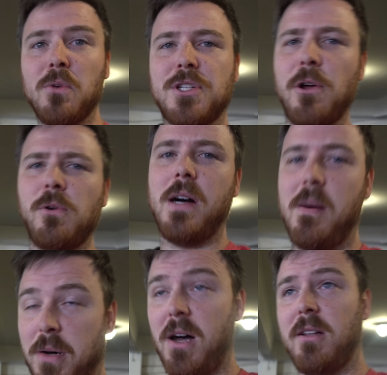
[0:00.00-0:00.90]
Also,
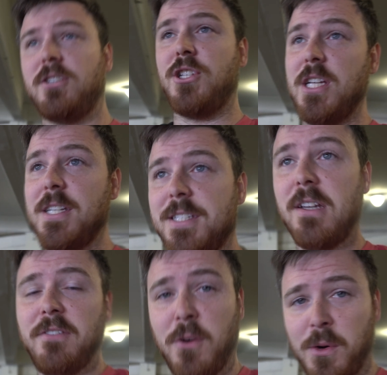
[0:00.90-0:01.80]
apologies
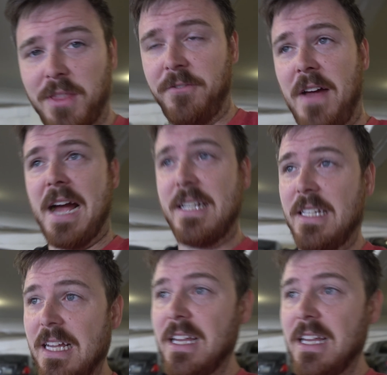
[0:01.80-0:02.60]
for the fact